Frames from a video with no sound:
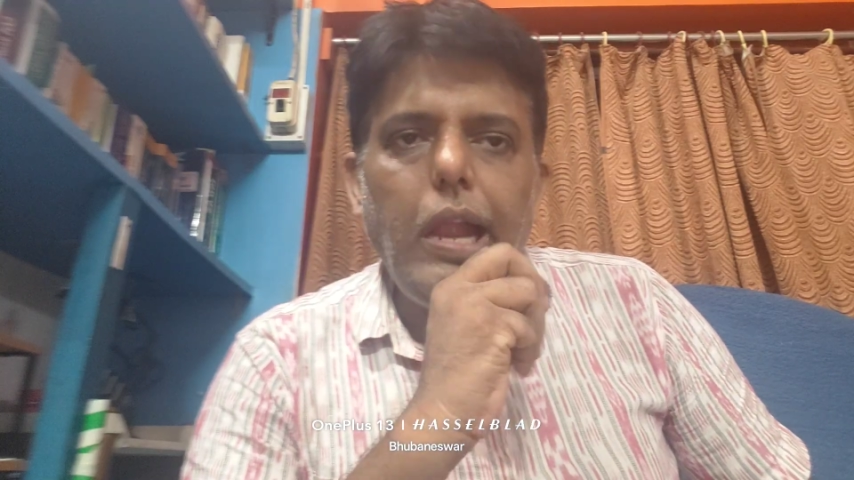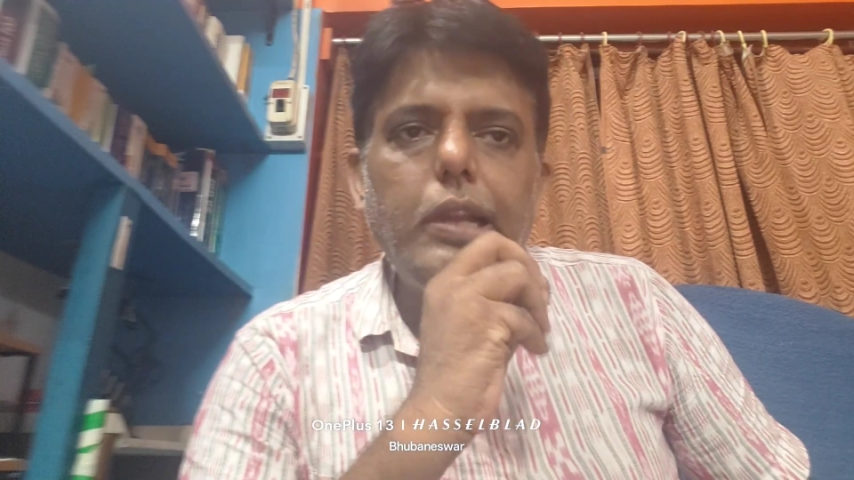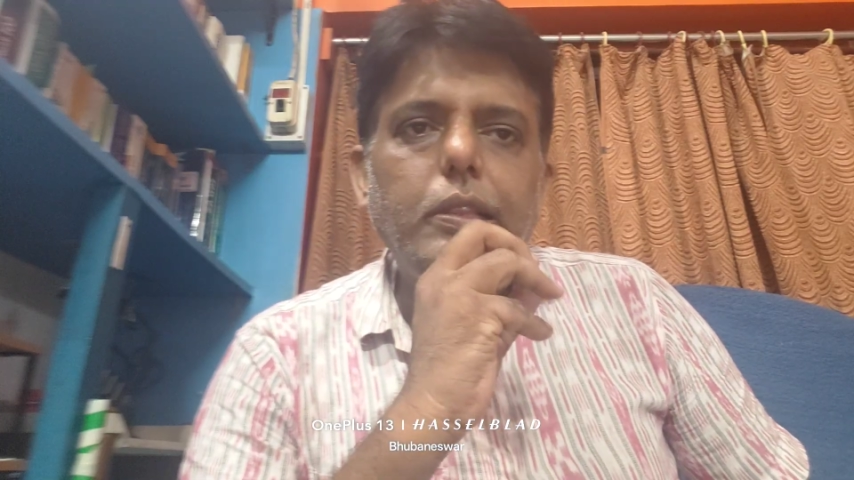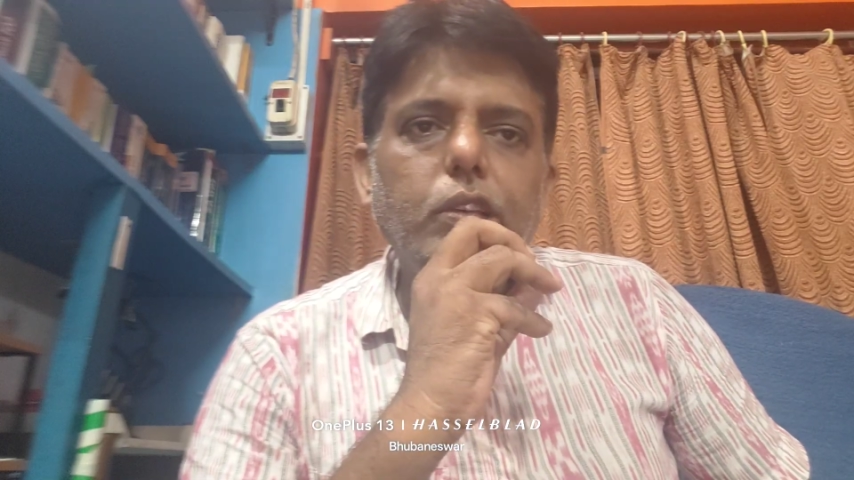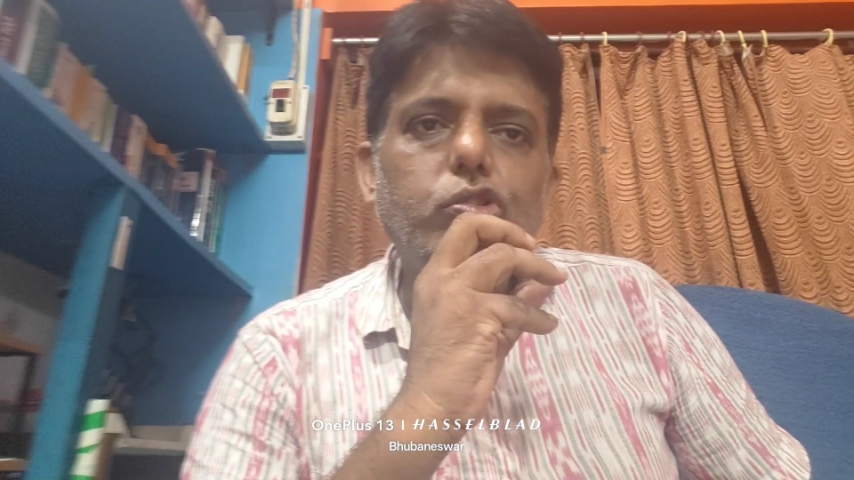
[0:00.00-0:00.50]

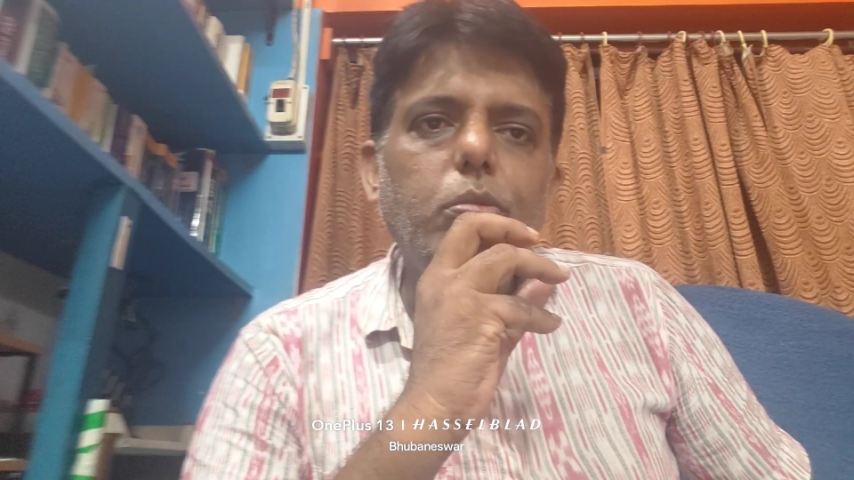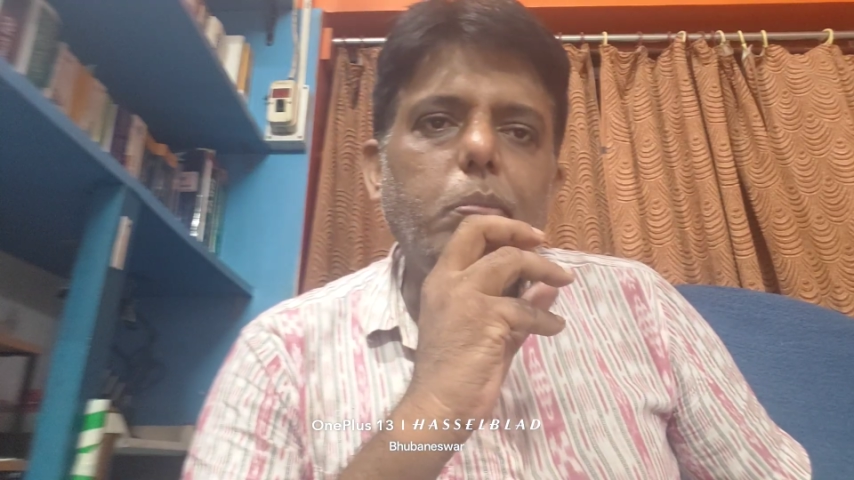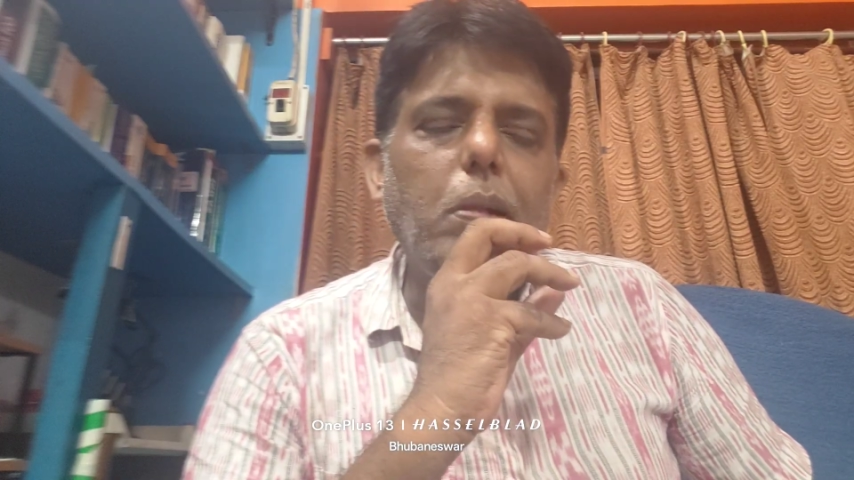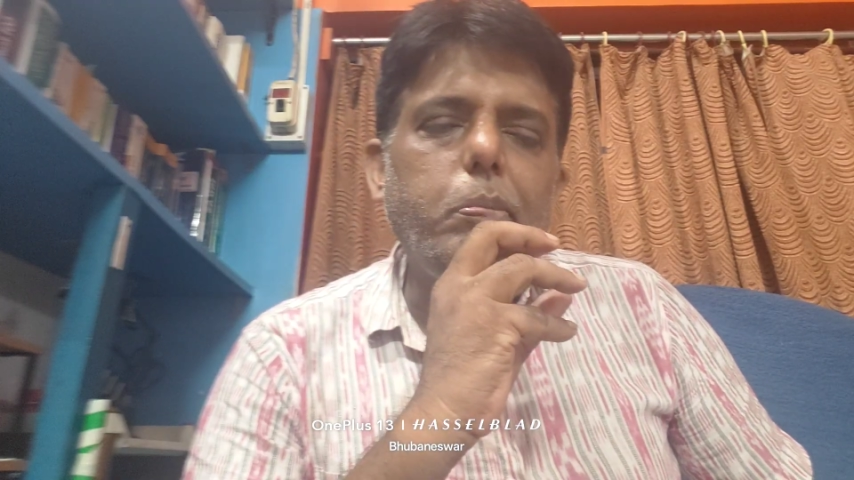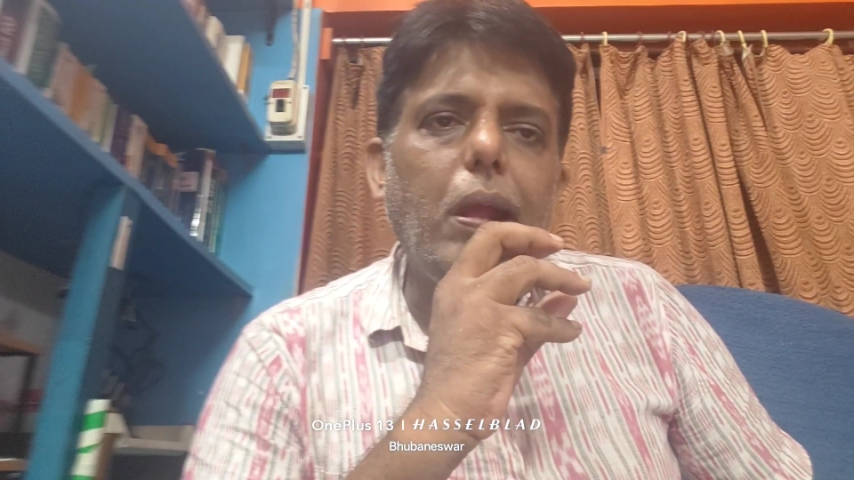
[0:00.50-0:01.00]
and they should
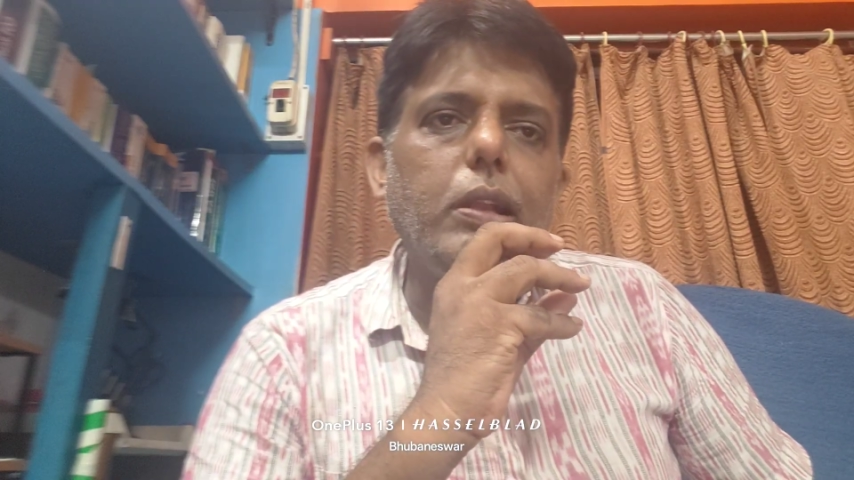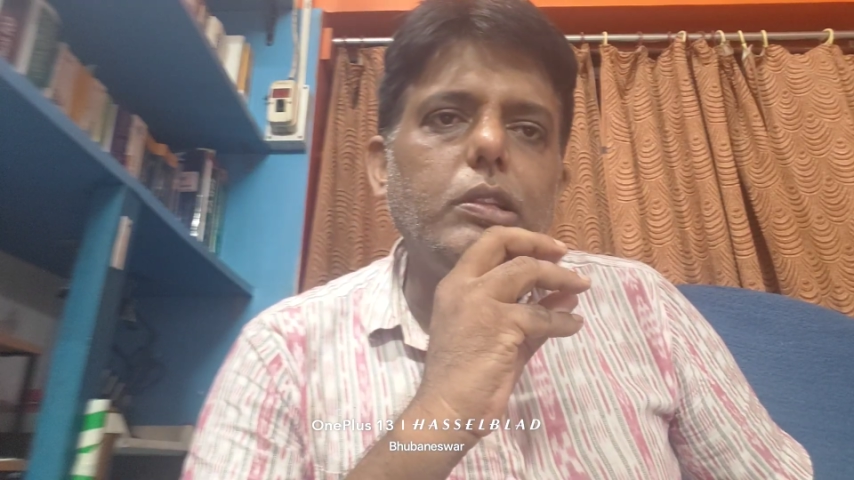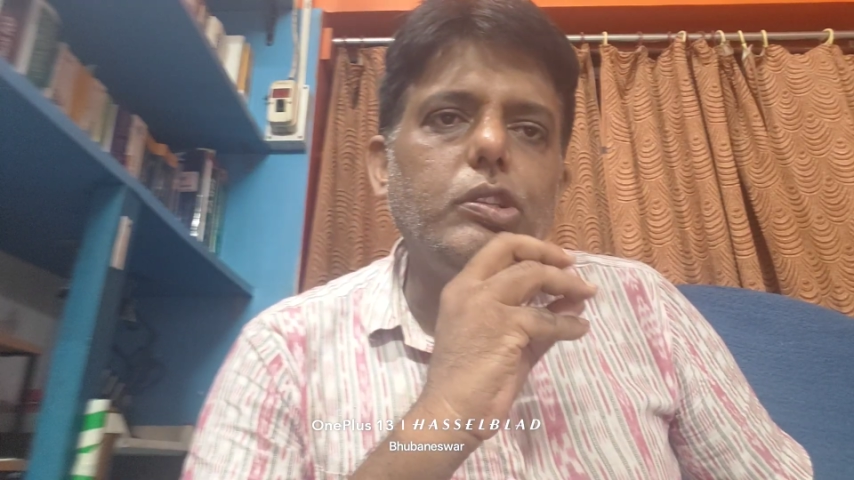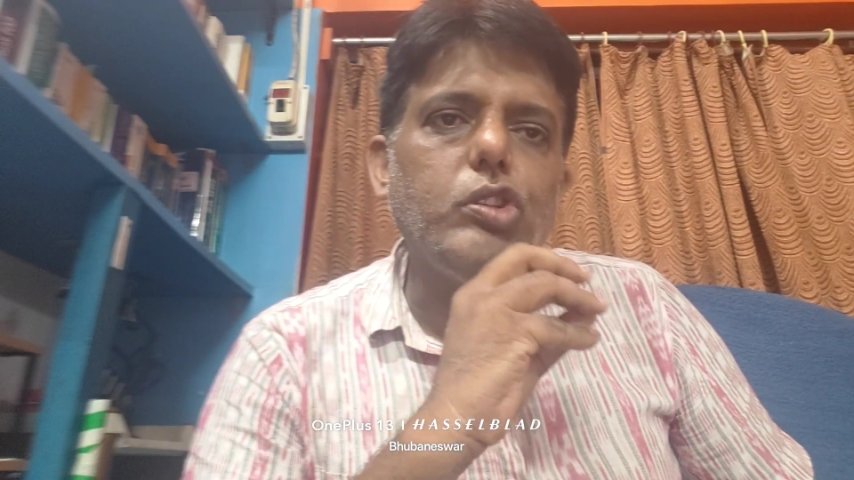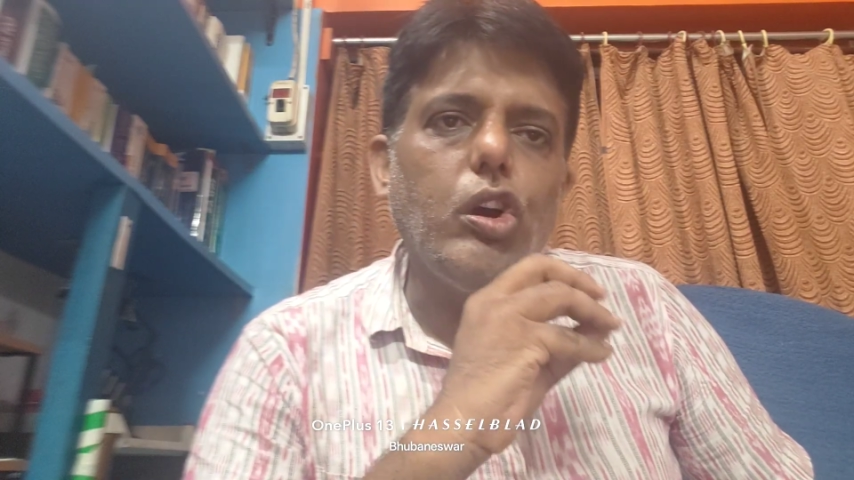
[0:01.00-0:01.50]
be prepared
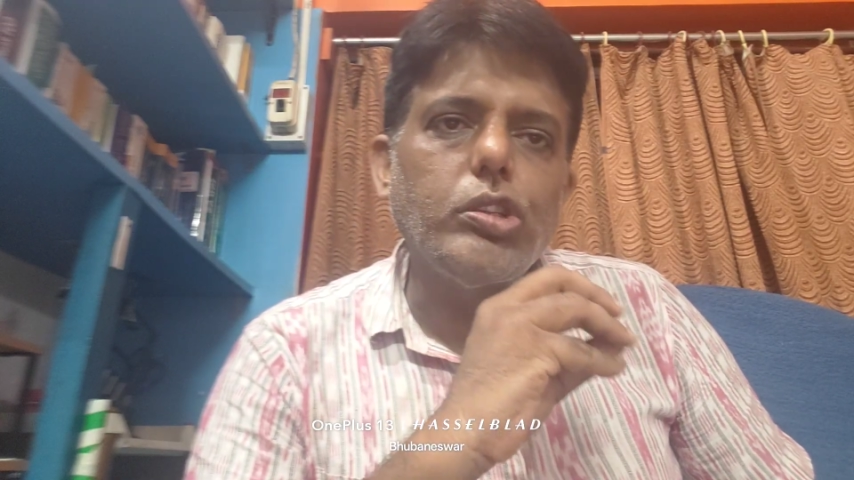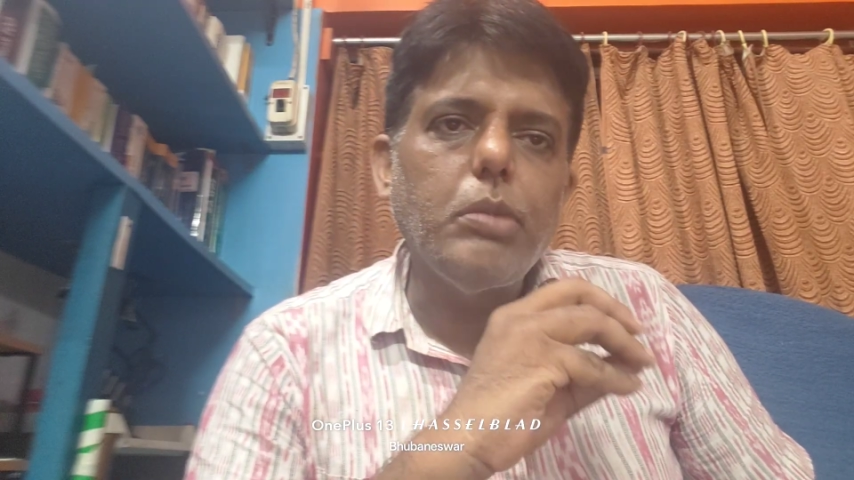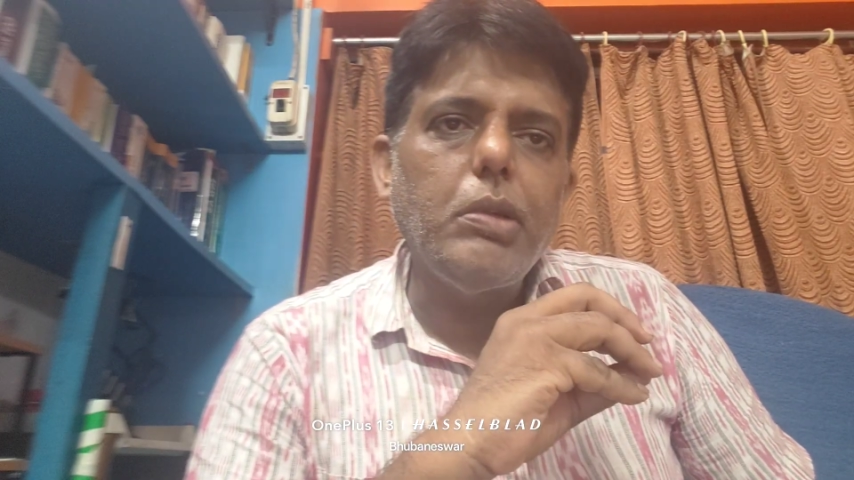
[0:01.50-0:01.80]
in such